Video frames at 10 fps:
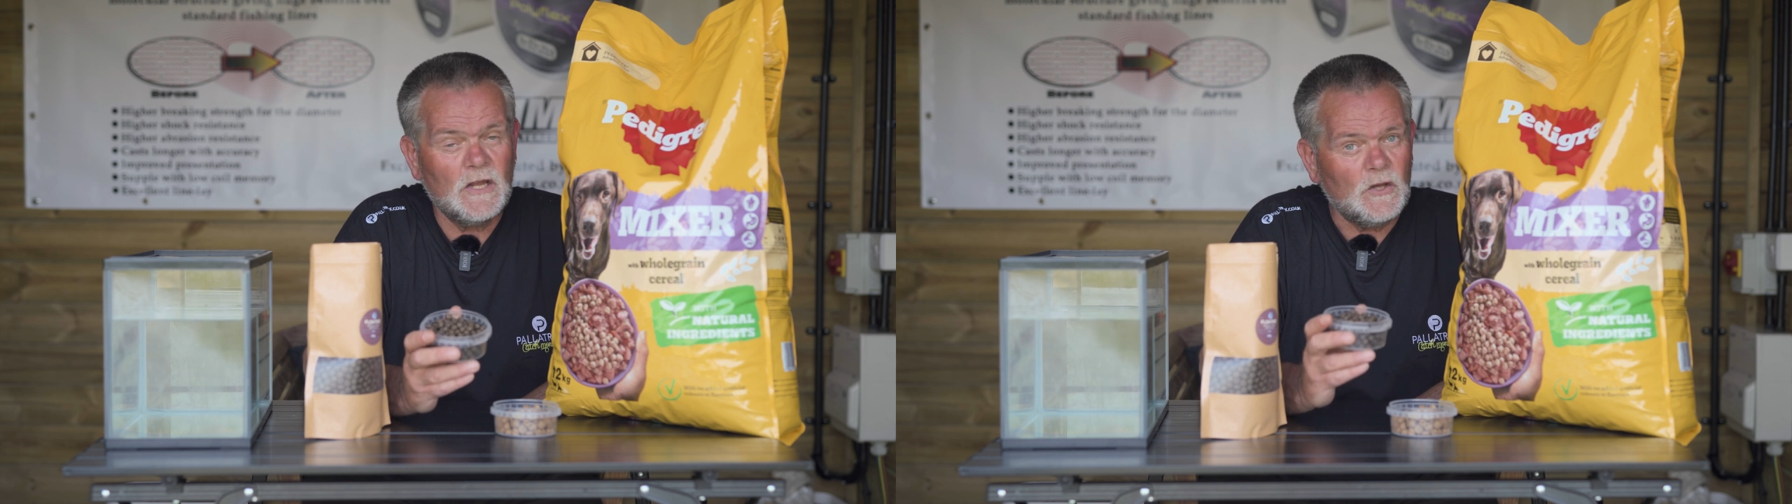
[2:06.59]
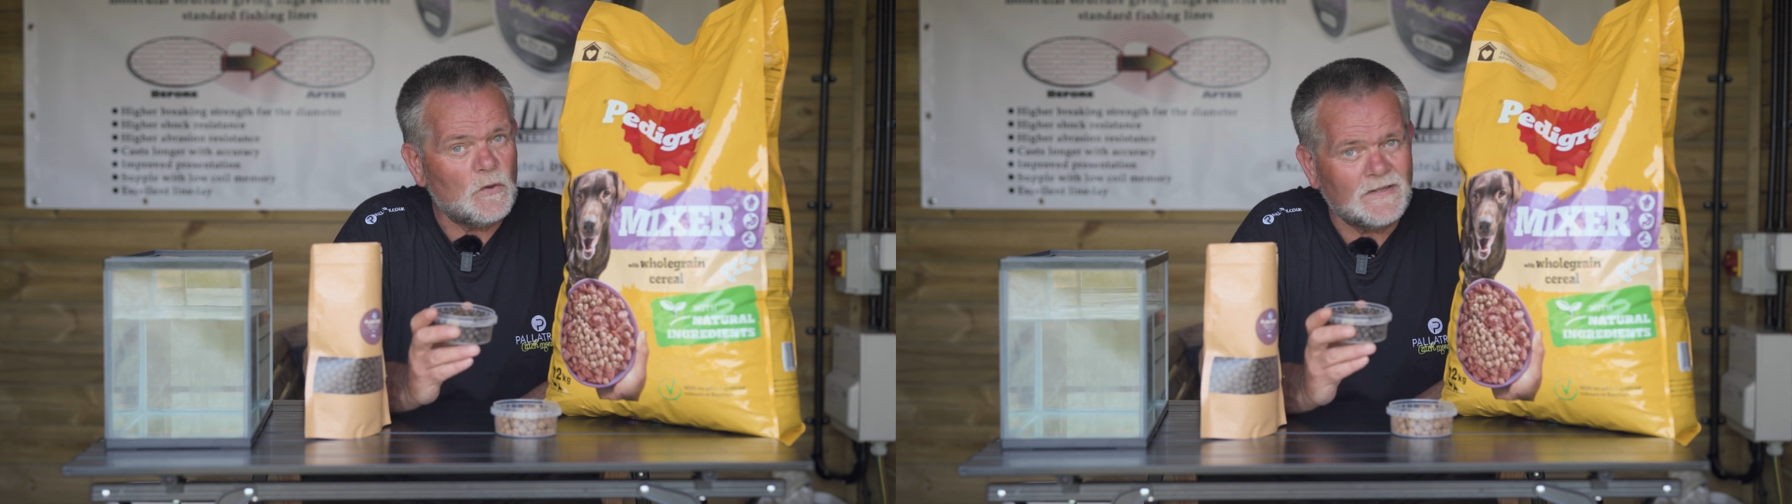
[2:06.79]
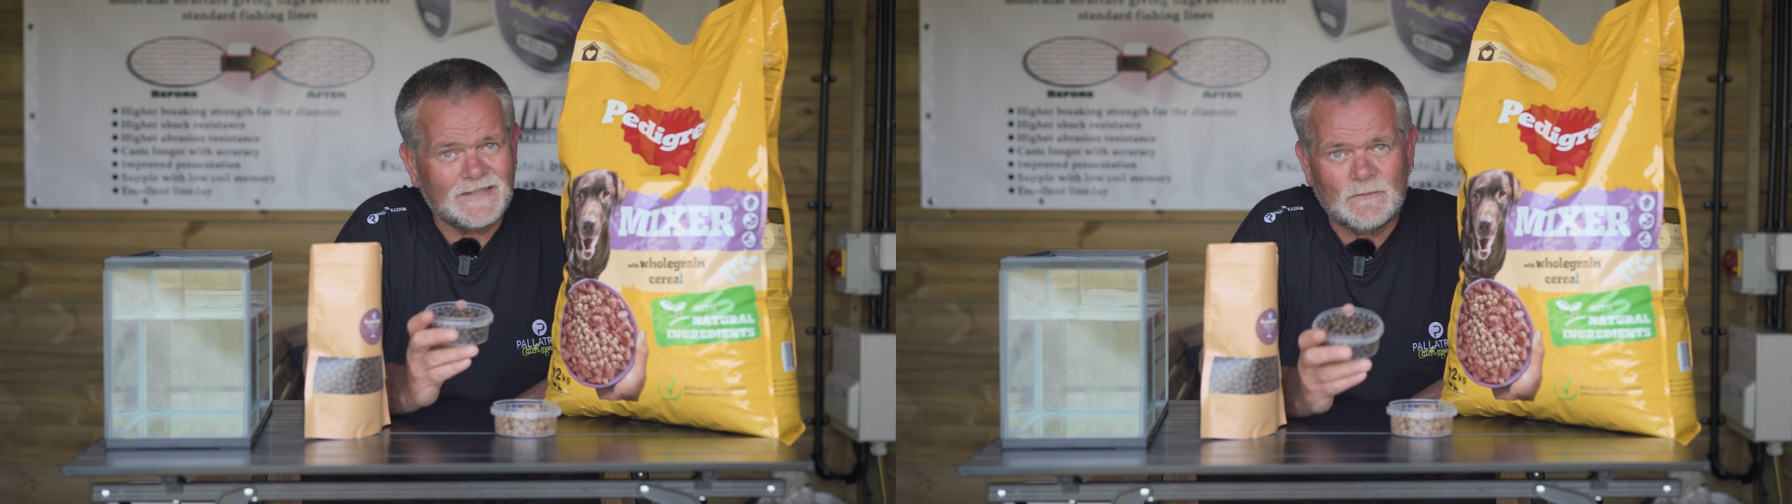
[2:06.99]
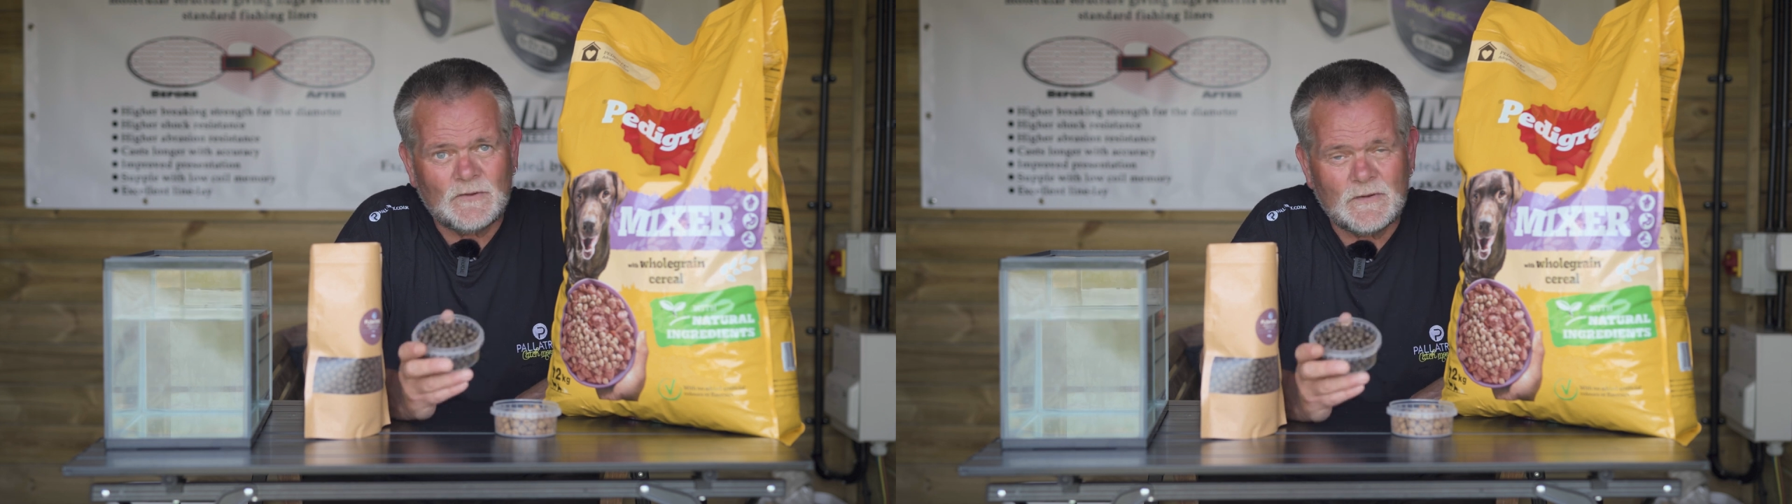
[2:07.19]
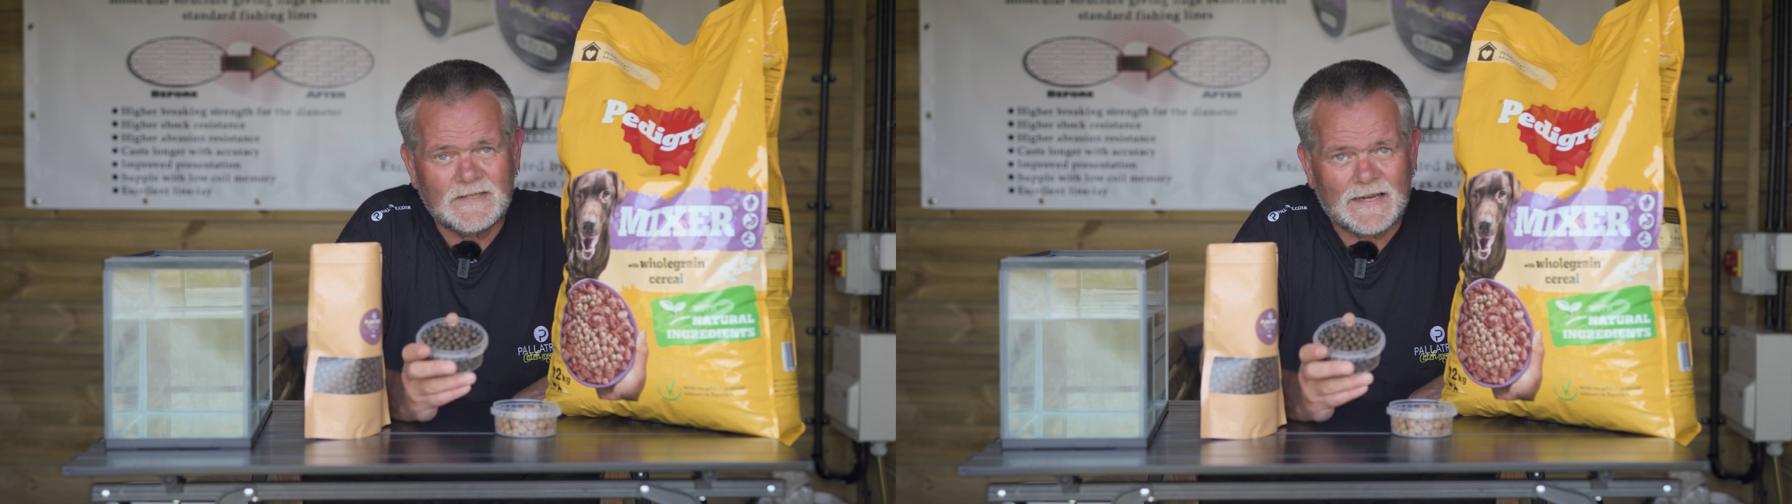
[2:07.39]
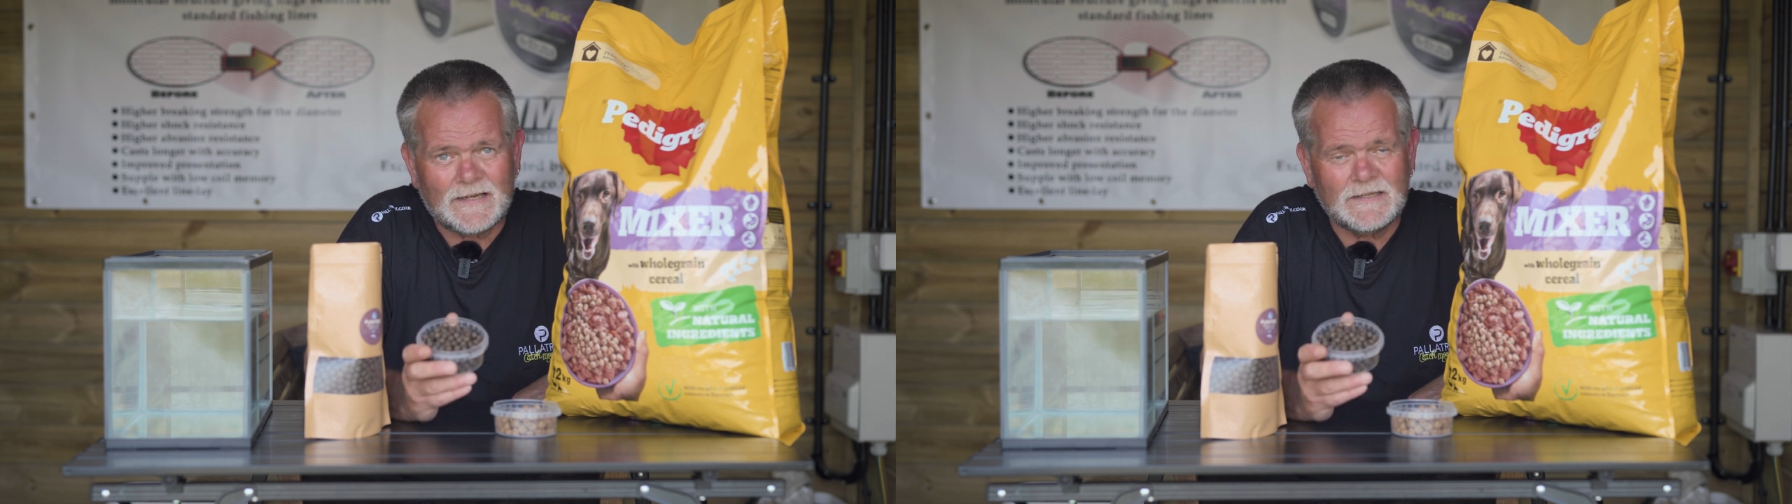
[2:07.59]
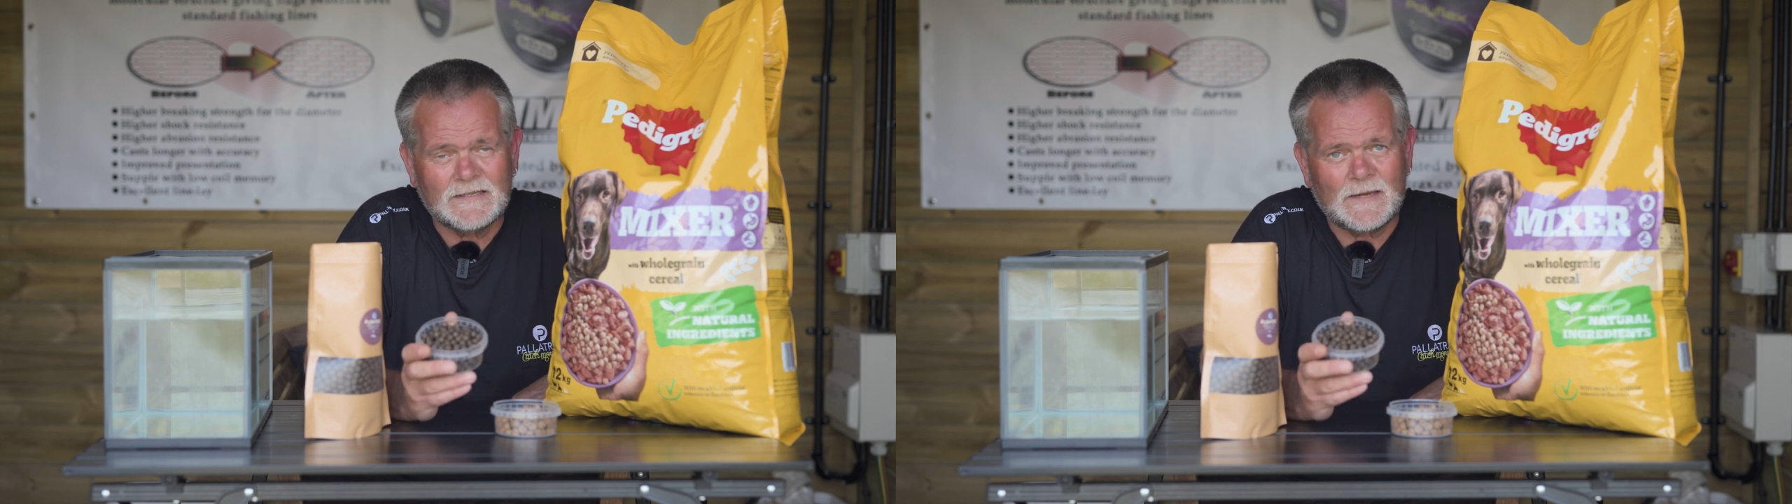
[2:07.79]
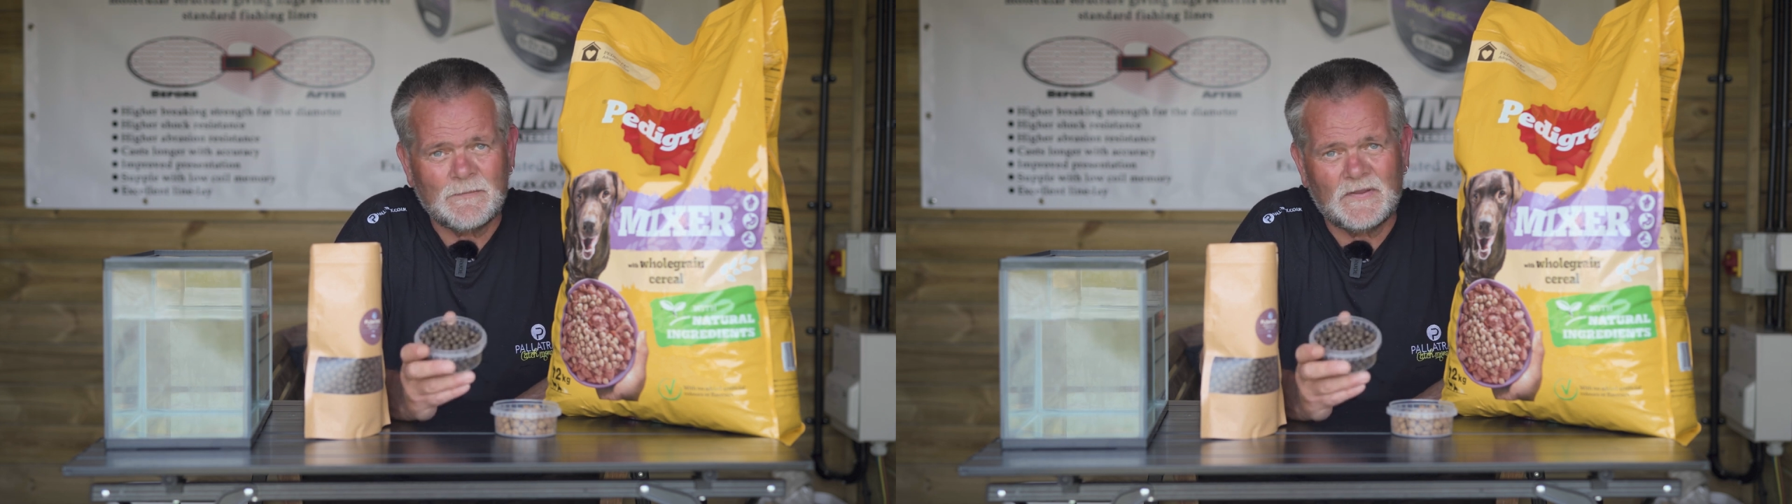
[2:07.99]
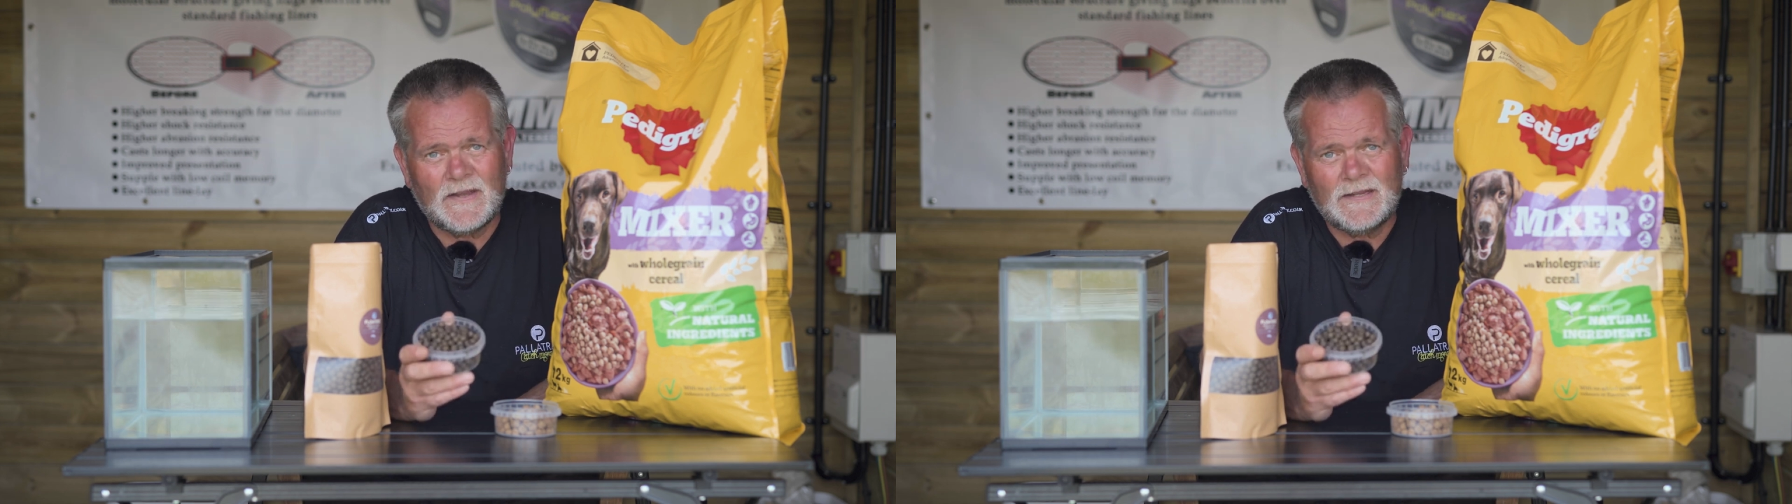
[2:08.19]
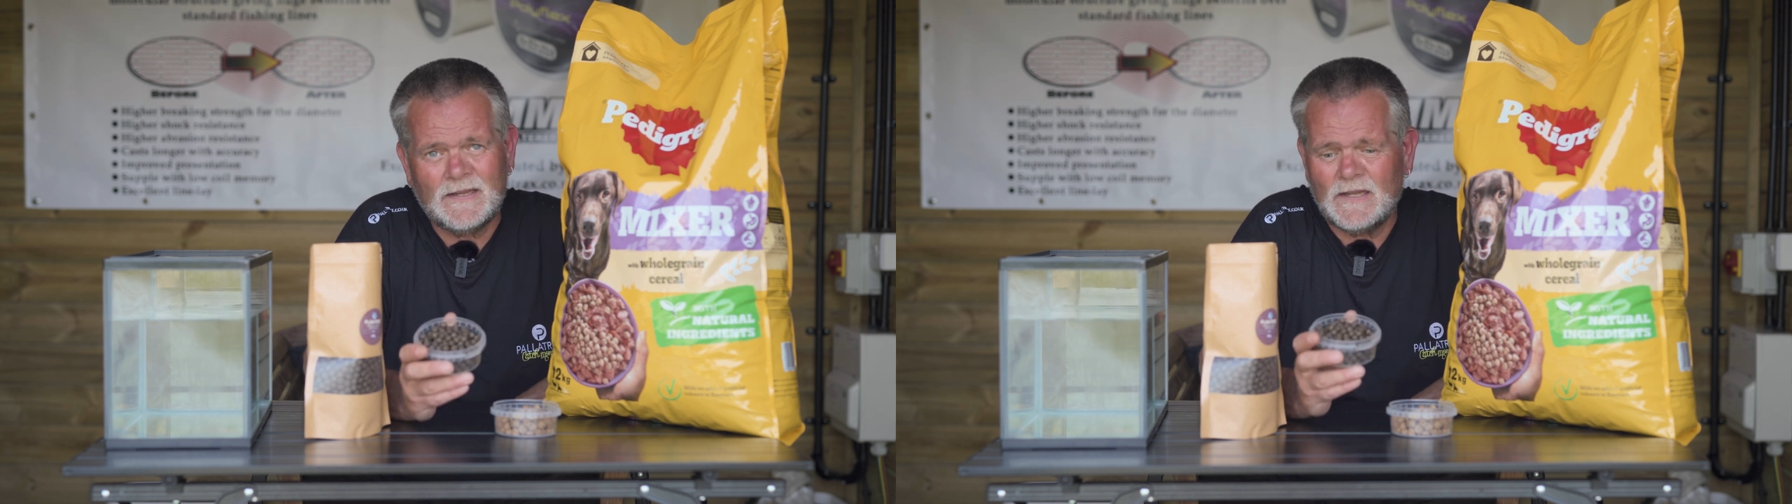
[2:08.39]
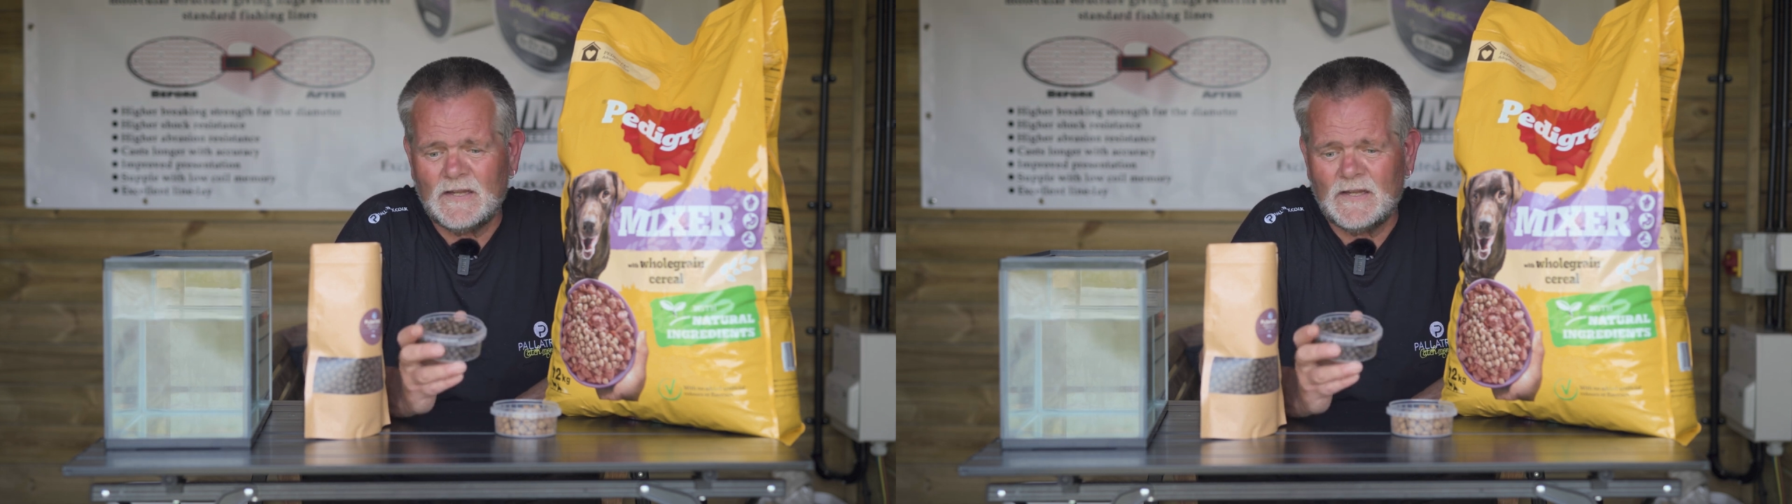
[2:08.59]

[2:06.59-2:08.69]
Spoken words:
You can still do exactly the same thing.